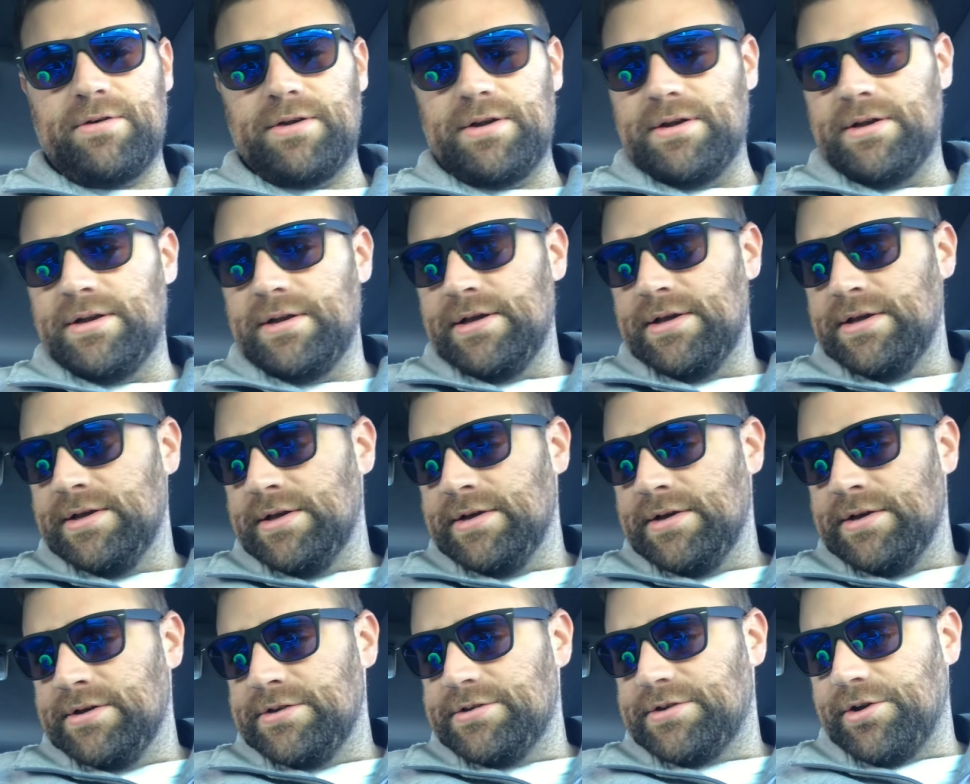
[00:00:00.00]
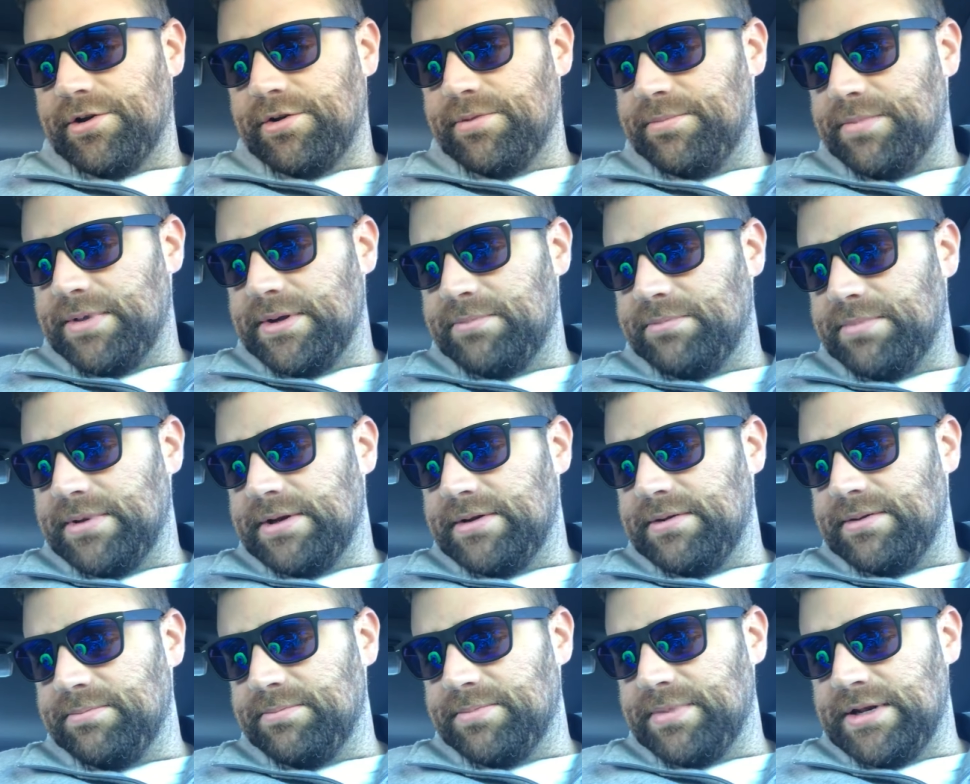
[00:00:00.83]
And, so, but but
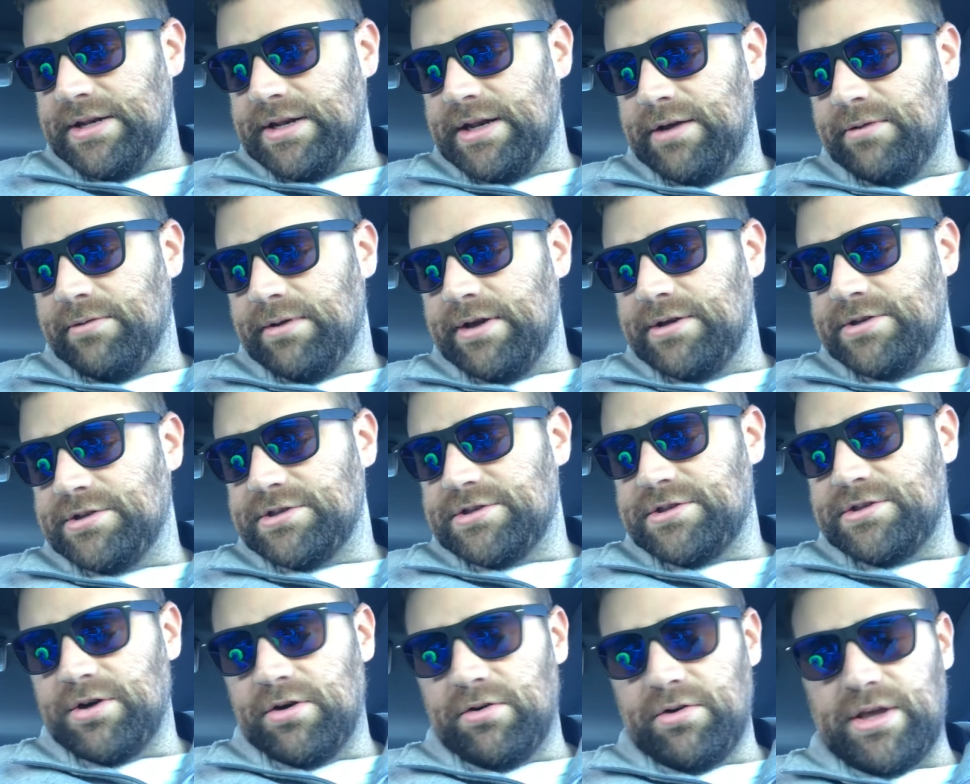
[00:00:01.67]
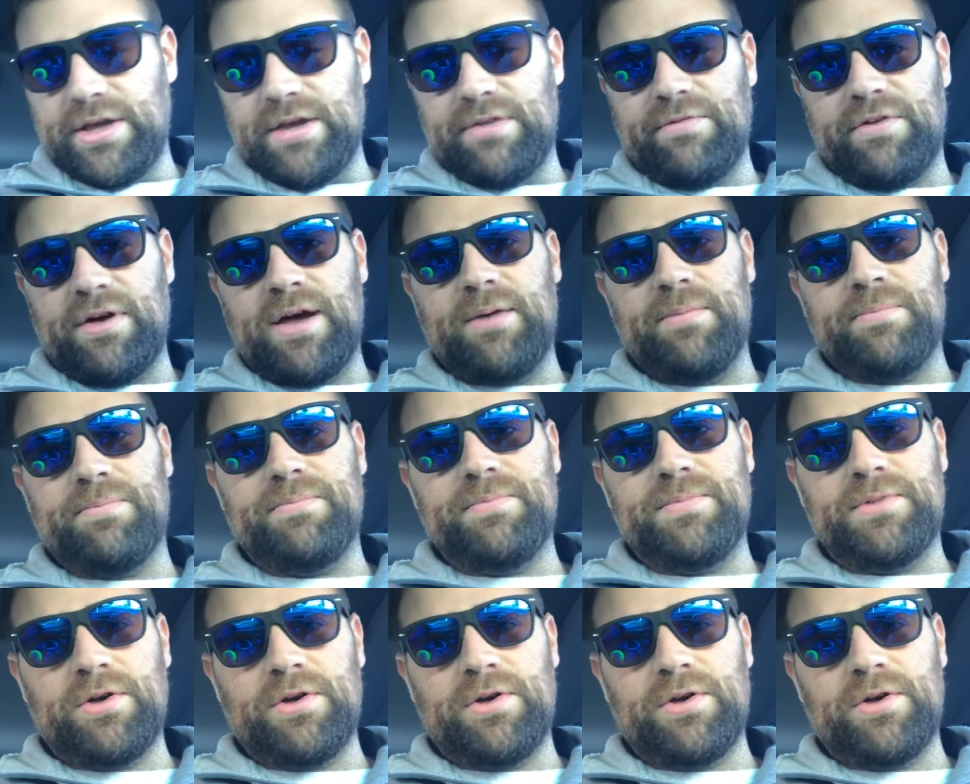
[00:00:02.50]
but anyway, just don't give up.